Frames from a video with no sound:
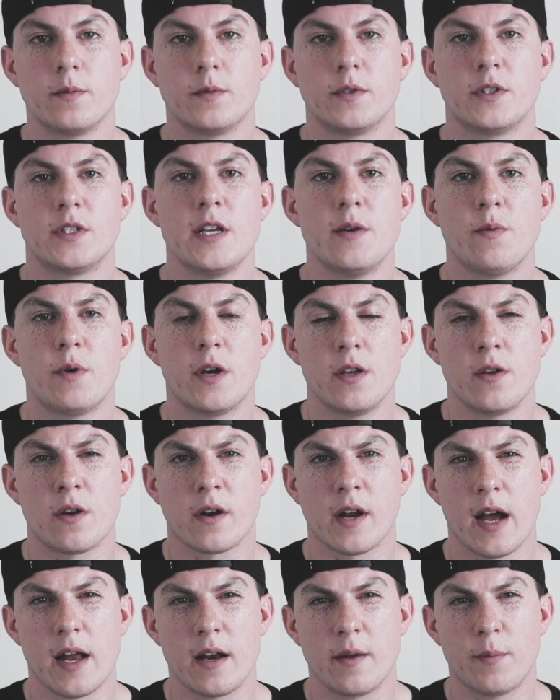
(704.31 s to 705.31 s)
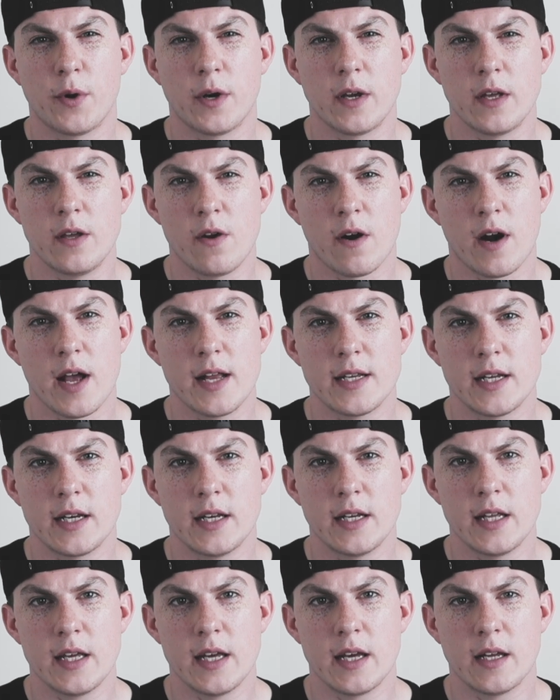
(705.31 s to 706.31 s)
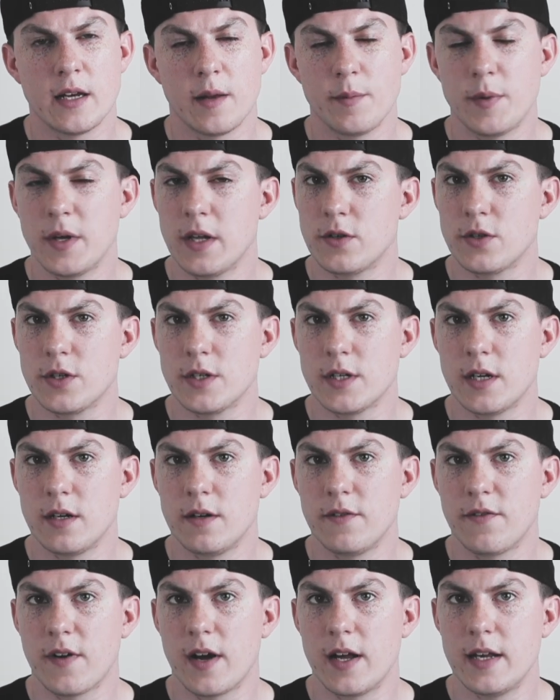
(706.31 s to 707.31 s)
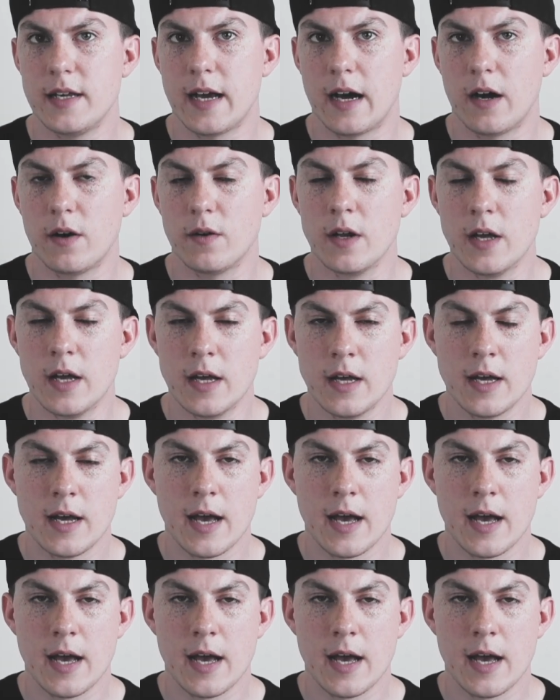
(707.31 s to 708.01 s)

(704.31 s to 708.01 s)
See what you're kind of putting your identity in. I'd be interested to find out.